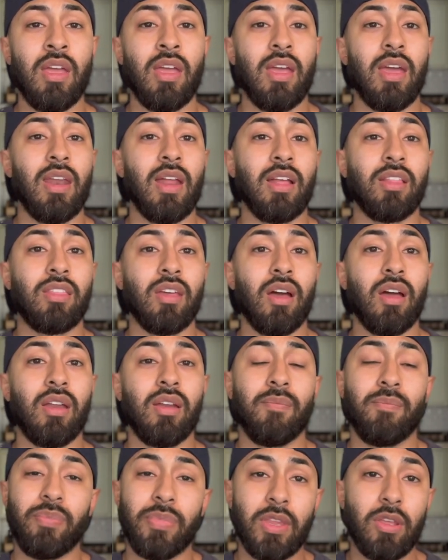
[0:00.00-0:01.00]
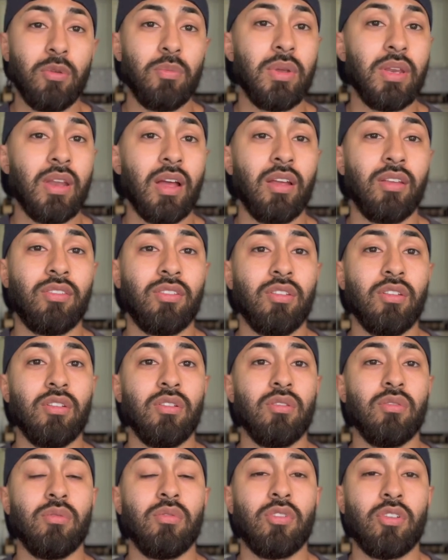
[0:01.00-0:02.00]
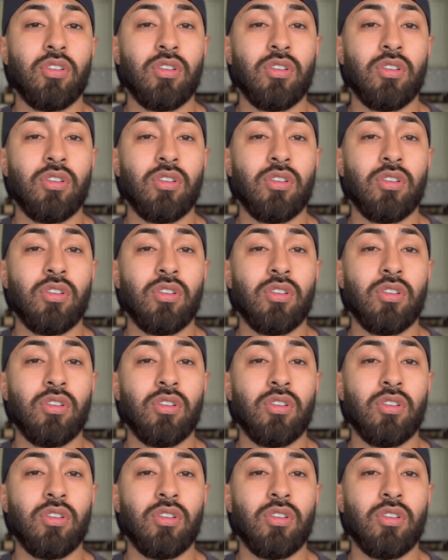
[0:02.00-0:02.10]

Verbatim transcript: And I thought it'd be nice to,